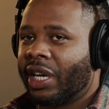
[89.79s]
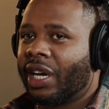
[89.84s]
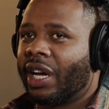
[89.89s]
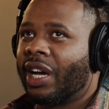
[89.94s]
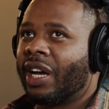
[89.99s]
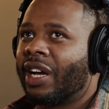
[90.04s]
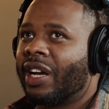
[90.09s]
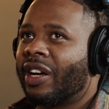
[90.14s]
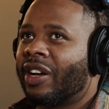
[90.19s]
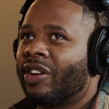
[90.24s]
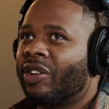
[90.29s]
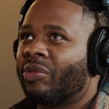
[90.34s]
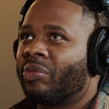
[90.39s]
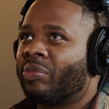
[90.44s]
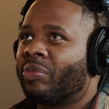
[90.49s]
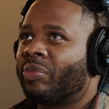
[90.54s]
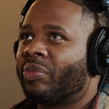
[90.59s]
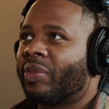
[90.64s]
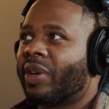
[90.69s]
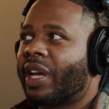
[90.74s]

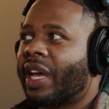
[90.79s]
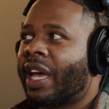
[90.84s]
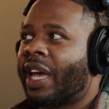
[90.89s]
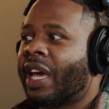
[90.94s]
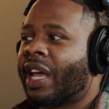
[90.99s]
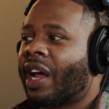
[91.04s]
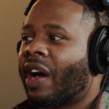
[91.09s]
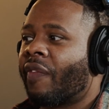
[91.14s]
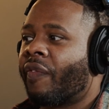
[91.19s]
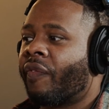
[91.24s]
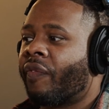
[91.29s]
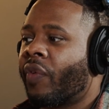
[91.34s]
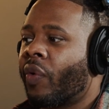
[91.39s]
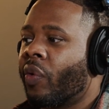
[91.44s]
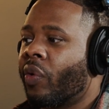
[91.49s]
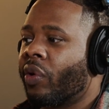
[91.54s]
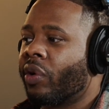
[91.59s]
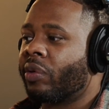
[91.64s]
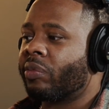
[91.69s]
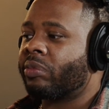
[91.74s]
Um, And I
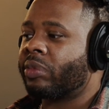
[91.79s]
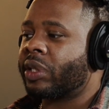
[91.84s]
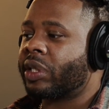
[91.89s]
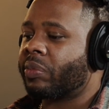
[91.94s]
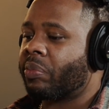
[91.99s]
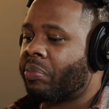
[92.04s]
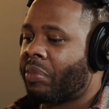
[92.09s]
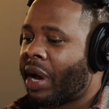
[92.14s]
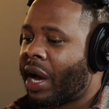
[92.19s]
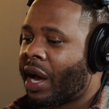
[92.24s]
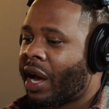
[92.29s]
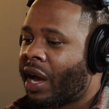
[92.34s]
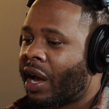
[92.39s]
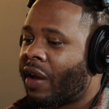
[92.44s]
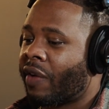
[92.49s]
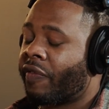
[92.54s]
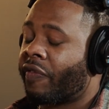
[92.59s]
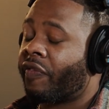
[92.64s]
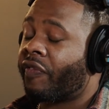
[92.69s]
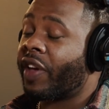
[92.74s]
formed my
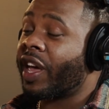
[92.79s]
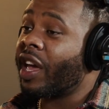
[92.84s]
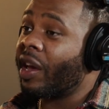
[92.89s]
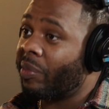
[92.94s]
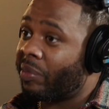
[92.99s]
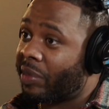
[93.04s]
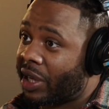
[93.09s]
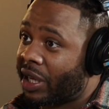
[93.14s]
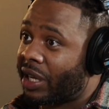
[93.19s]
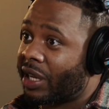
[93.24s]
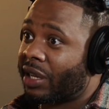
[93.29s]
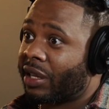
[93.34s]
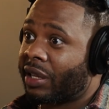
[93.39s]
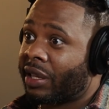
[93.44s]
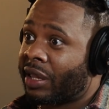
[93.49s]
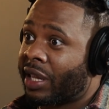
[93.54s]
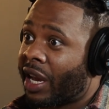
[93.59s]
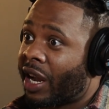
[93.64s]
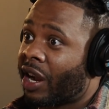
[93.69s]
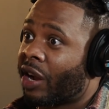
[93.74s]
family
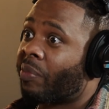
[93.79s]
there.